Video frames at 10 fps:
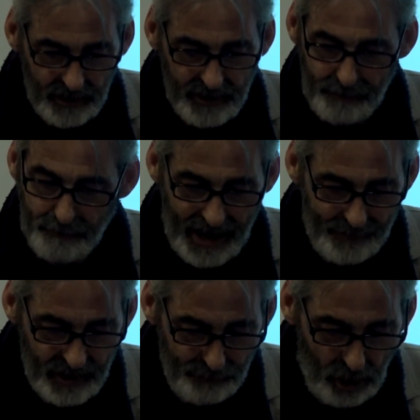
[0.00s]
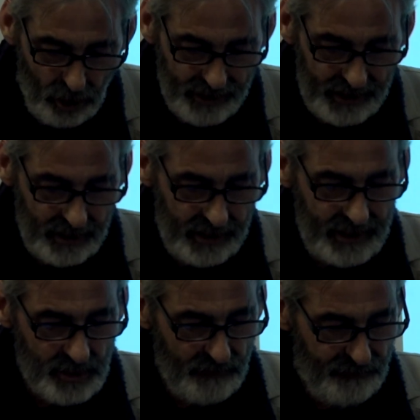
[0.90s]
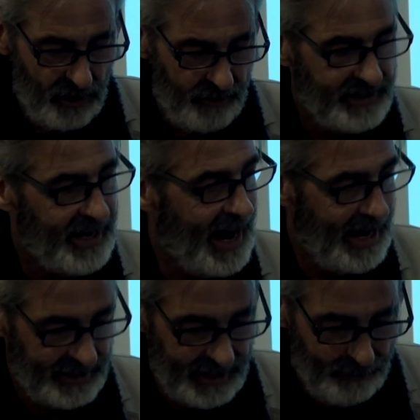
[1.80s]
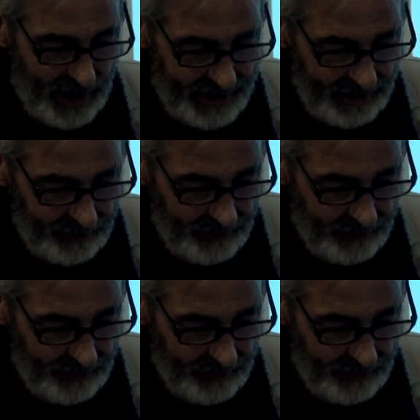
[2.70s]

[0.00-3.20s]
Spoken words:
that maybe the poet is referring to Anthony Bacon.